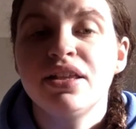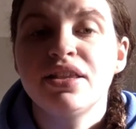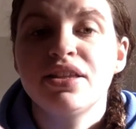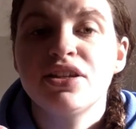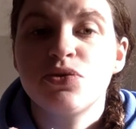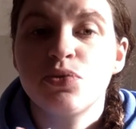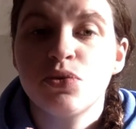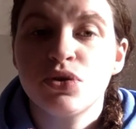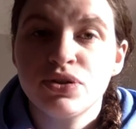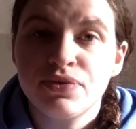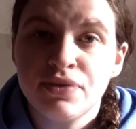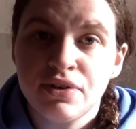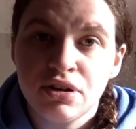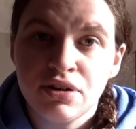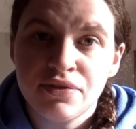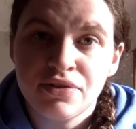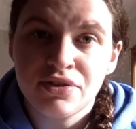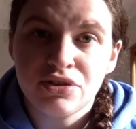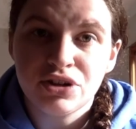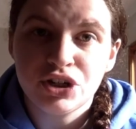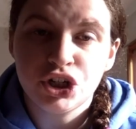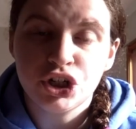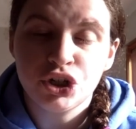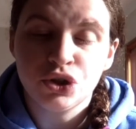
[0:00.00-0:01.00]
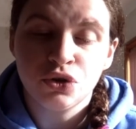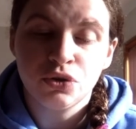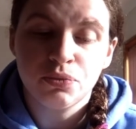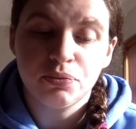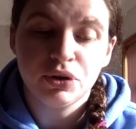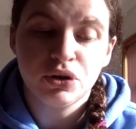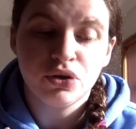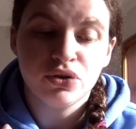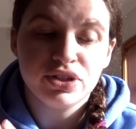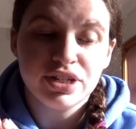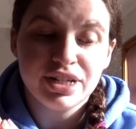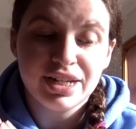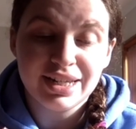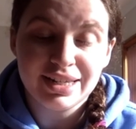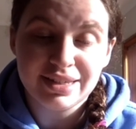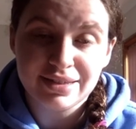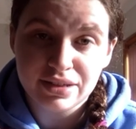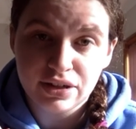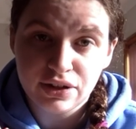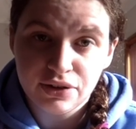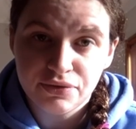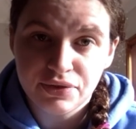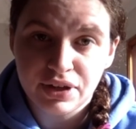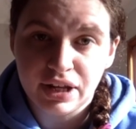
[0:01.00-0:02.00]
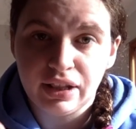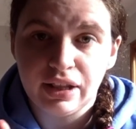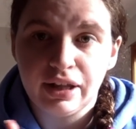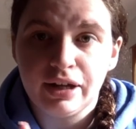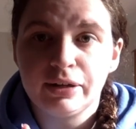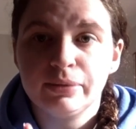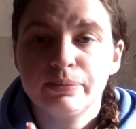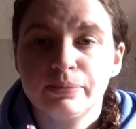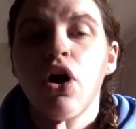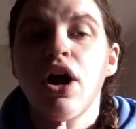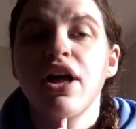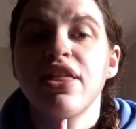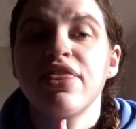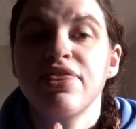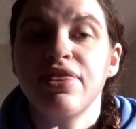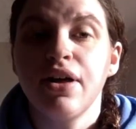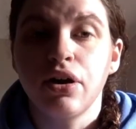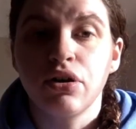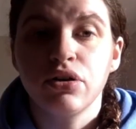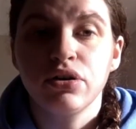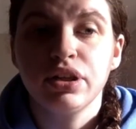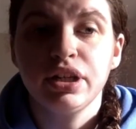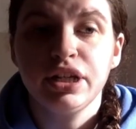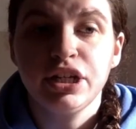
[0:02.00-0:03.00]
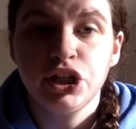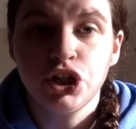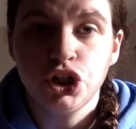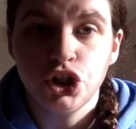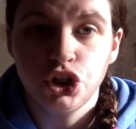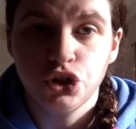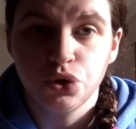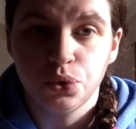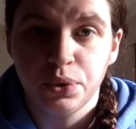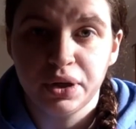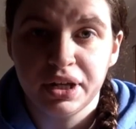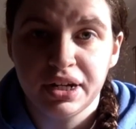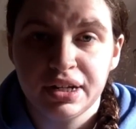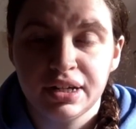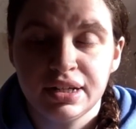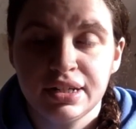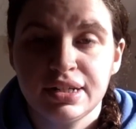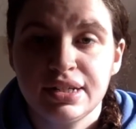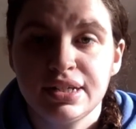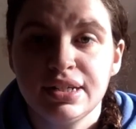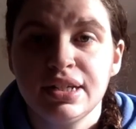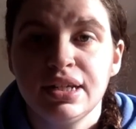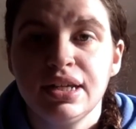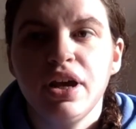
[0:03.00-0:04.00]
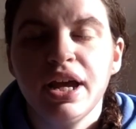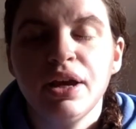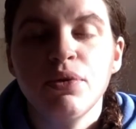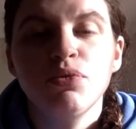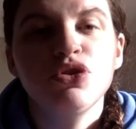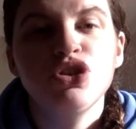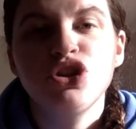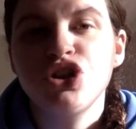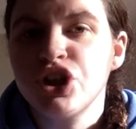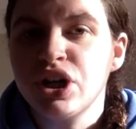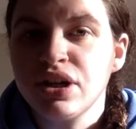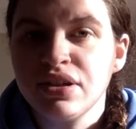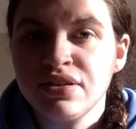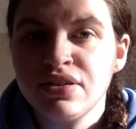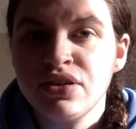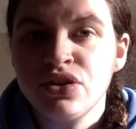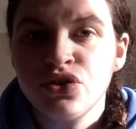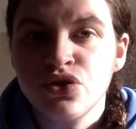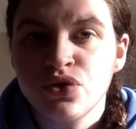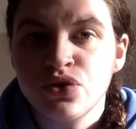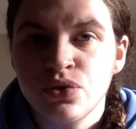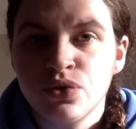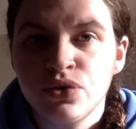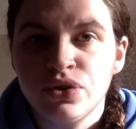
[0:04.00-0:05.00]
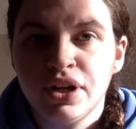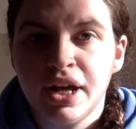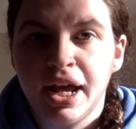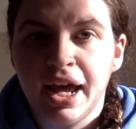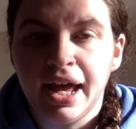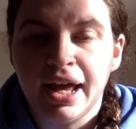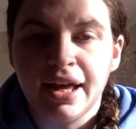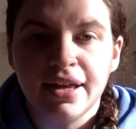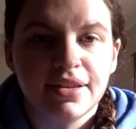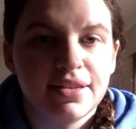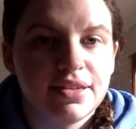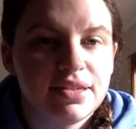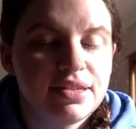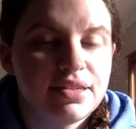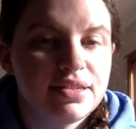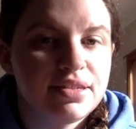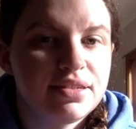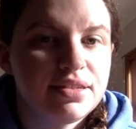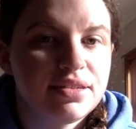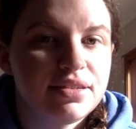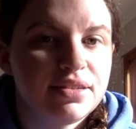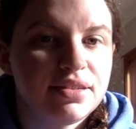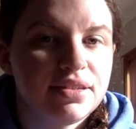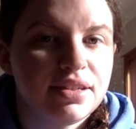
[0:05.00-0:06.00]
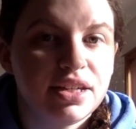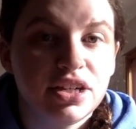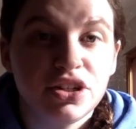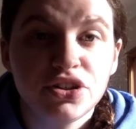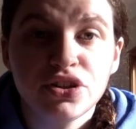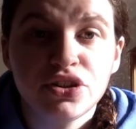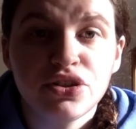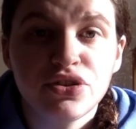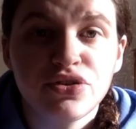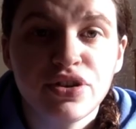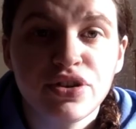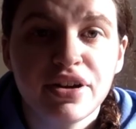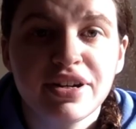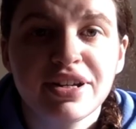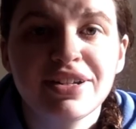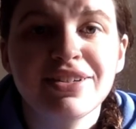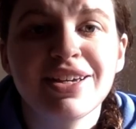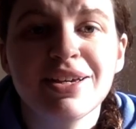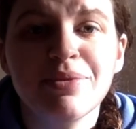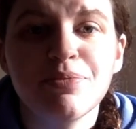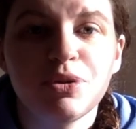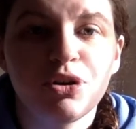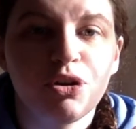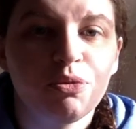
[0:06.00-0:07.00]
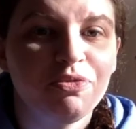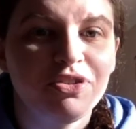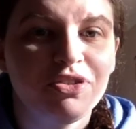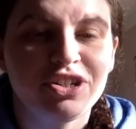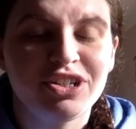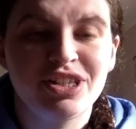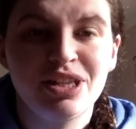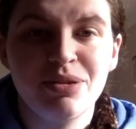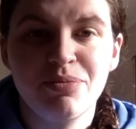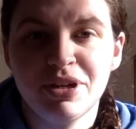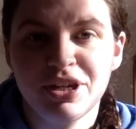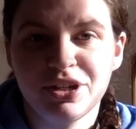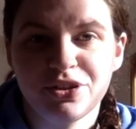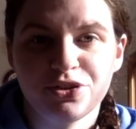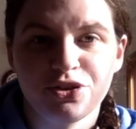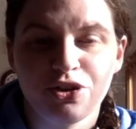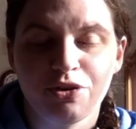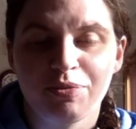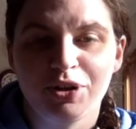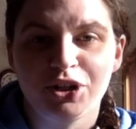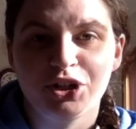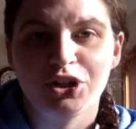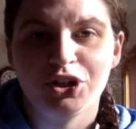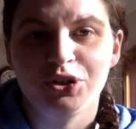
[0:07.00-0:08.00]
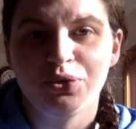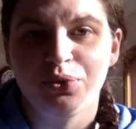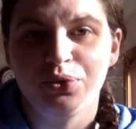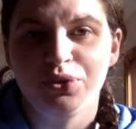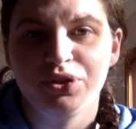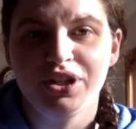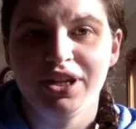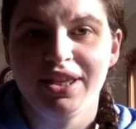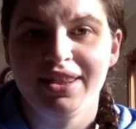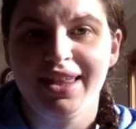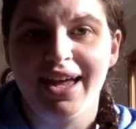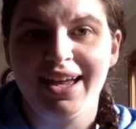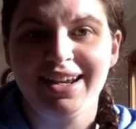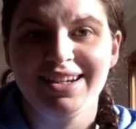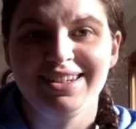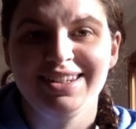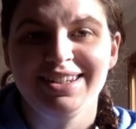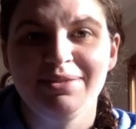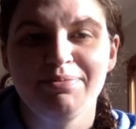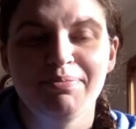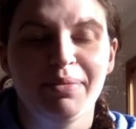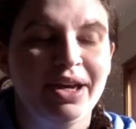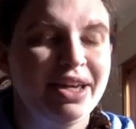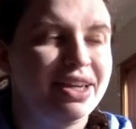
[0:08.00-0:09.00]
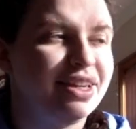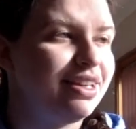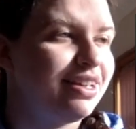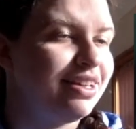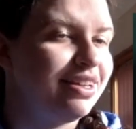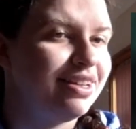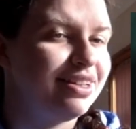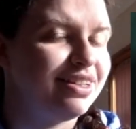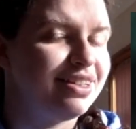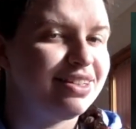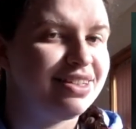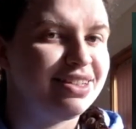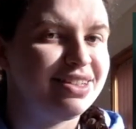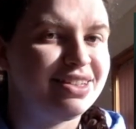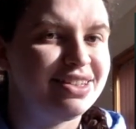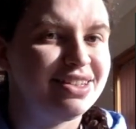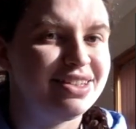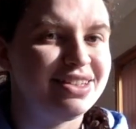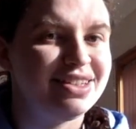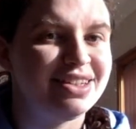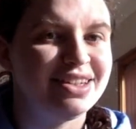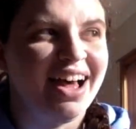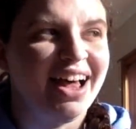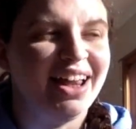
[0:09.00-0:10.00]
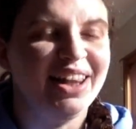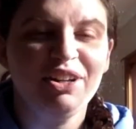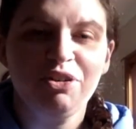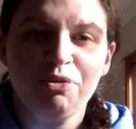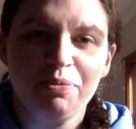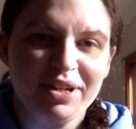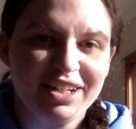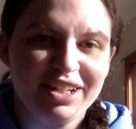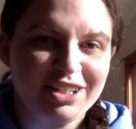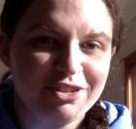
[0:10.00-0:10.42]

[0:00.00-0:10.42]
This was very, very short because it is a novella. I thoroughly enjoyed it. It was just as good as into the drowning deep, but obviously being so much shorter, that did make it a little bit